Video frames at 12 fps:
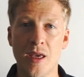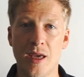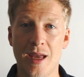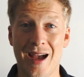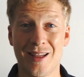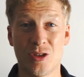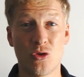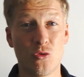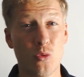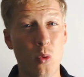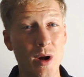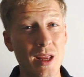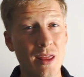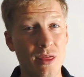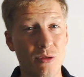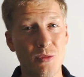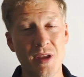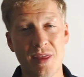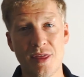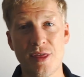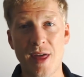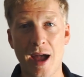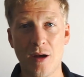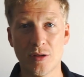It has
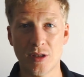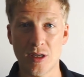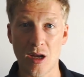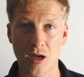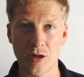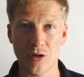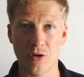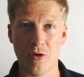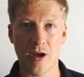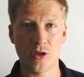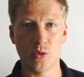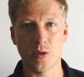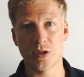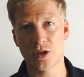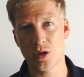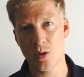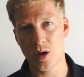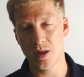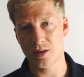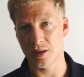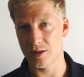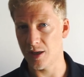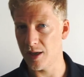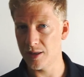23,000 undergraduate students.
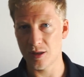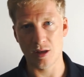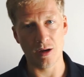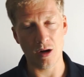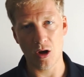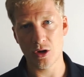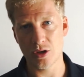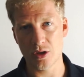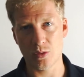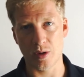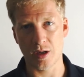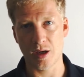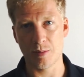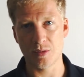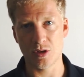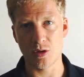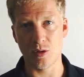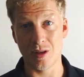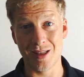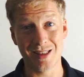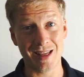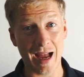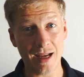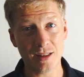It is the largest when it comes to the
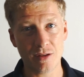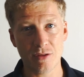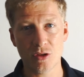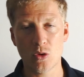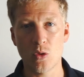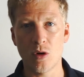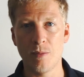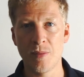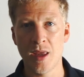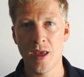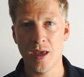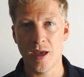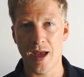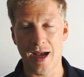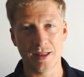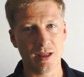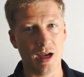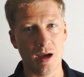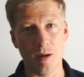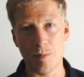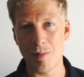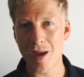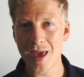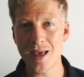size of the school. It has
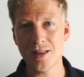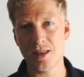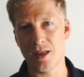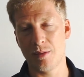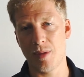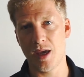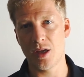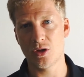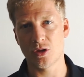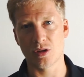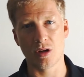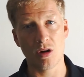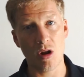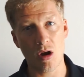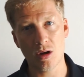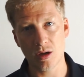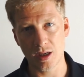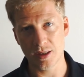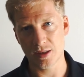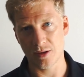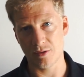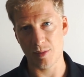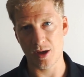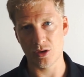amazing majors, a long list
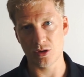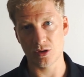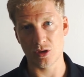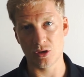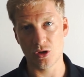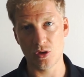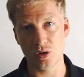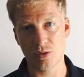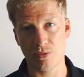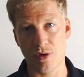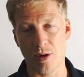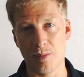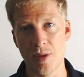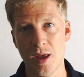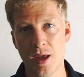of majors to choose from.